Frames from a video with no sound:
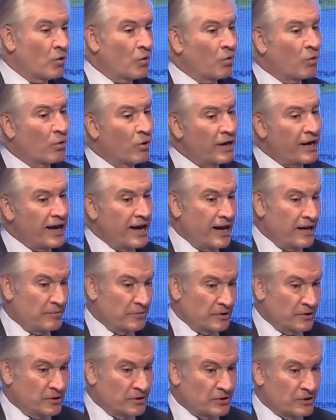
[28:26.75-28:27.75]
What
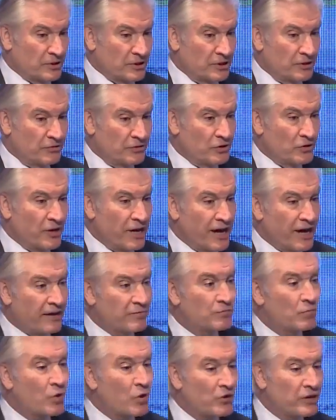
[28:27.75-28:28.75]
happens if you have
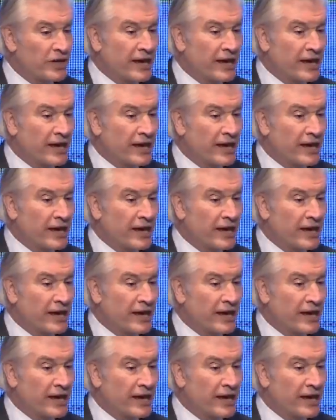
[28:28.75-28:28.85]
more than